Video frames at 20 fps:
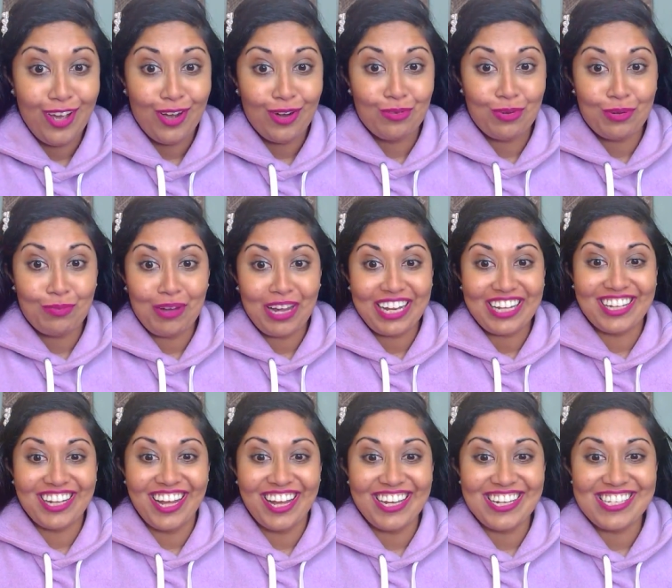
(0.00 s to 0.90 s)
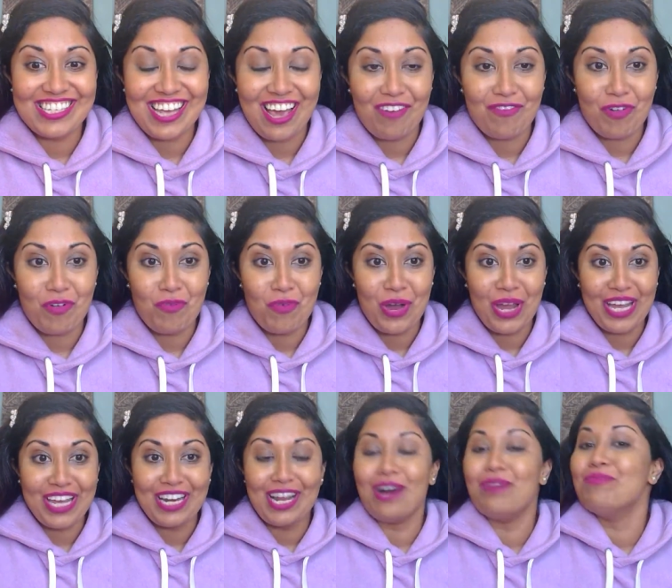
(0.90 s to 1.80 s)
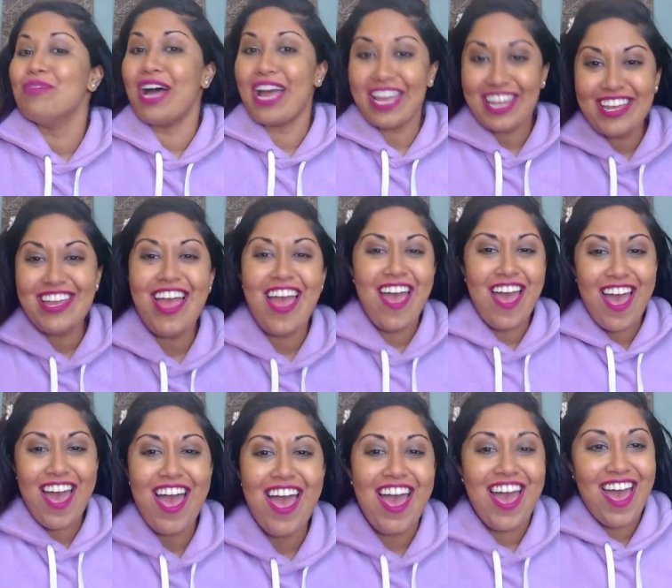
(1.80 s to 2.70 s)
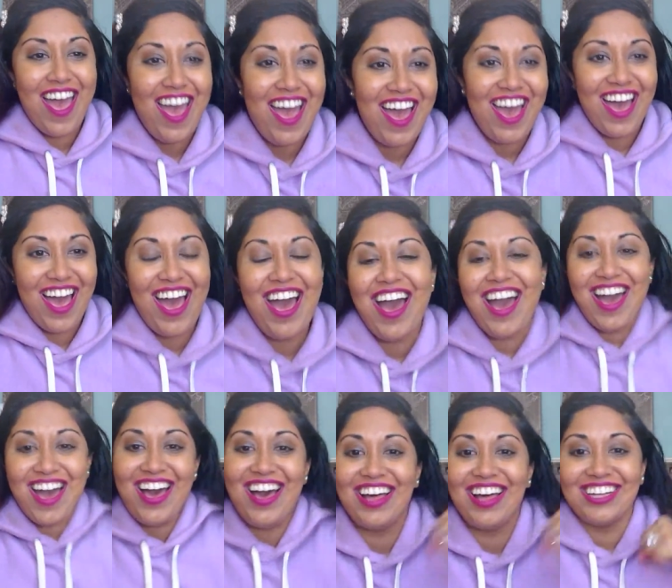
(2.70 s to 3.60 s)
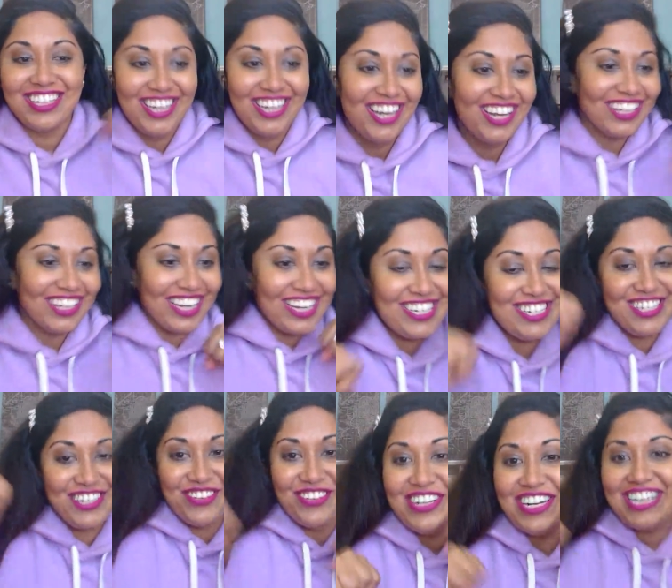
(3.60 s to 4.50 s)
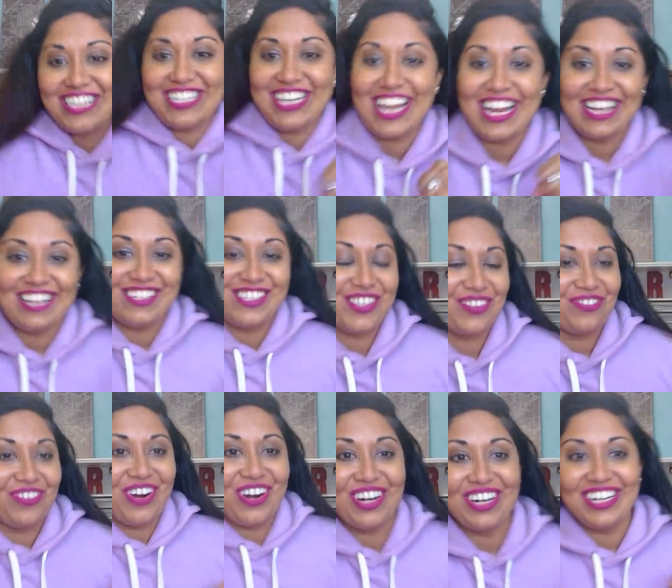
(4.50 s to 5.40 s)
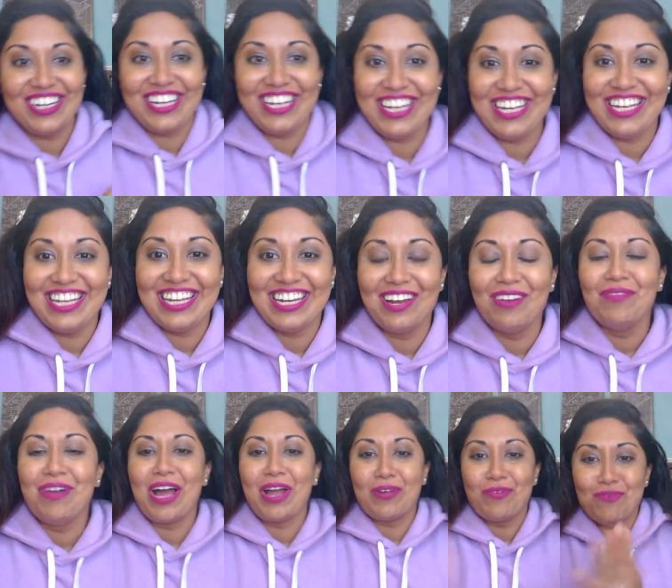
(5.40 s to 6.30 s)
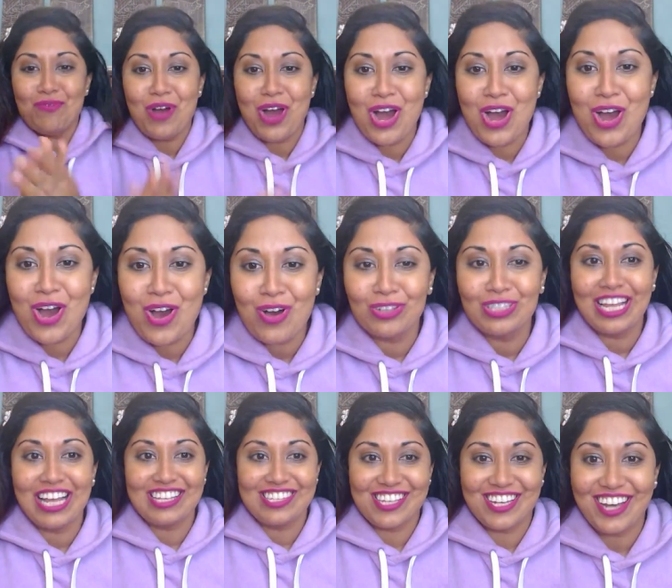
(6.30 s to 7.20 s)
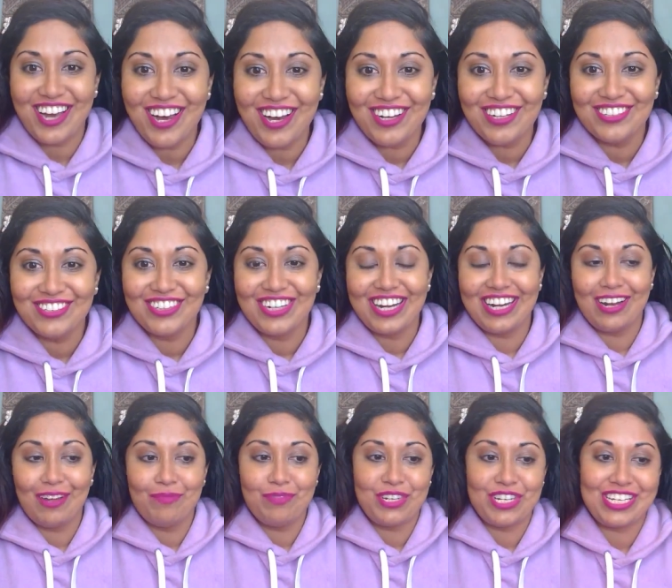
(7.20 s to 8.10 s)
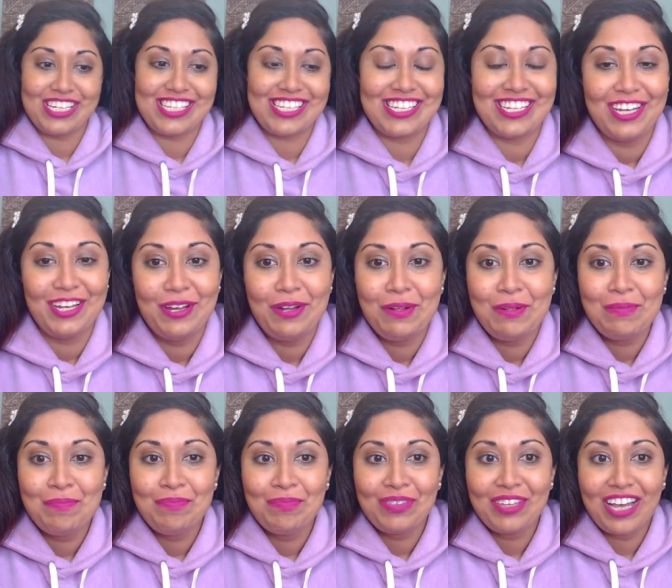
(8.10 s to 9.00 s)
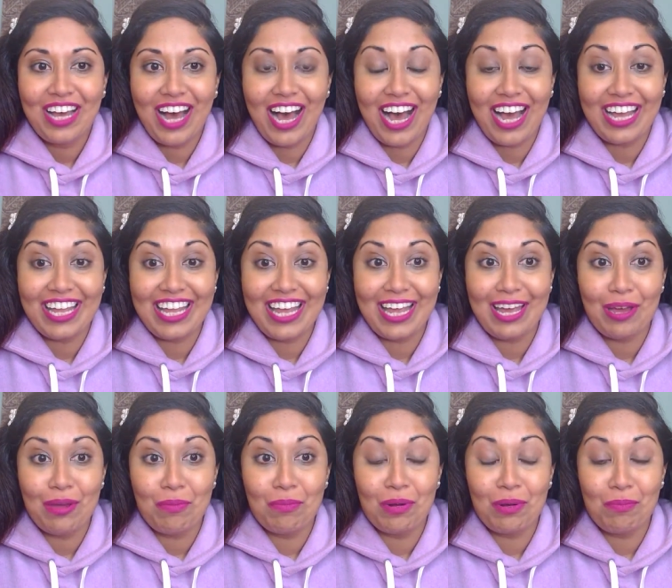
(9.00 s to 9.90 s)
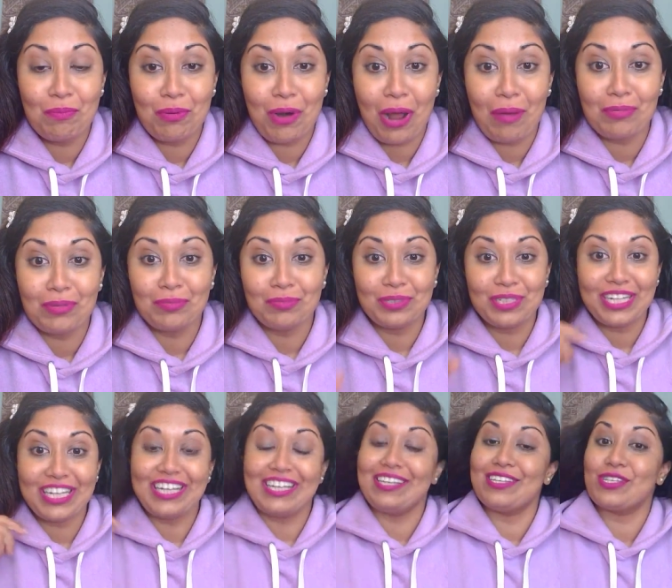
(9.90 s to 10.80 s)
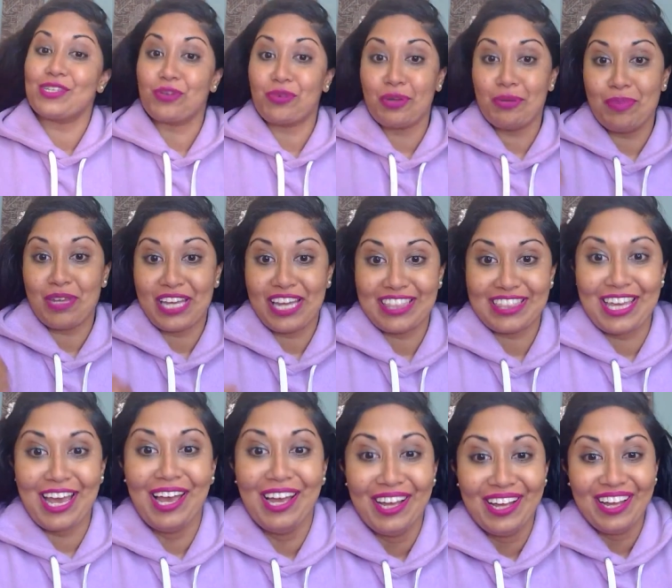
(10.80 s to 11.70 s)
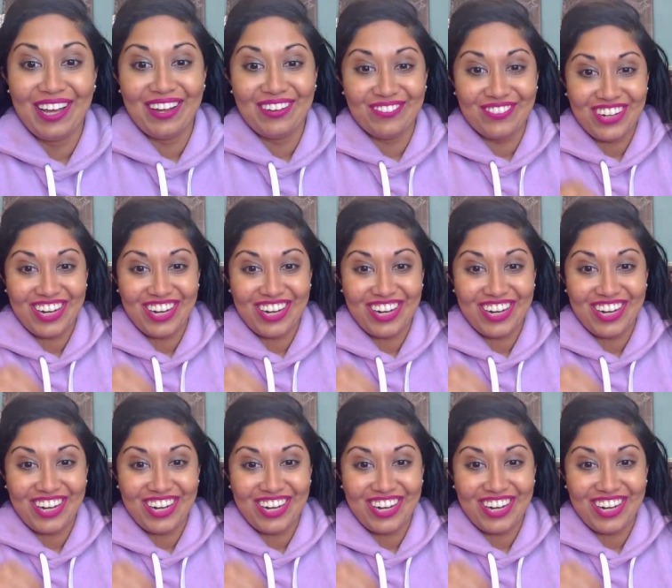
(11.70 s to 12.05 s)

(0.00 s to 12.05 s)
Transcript: when my clients have a win, I'm like, yeah, like doing a dance party. And I'm like, woo, let's go. And I'm just, I am probably screaming at them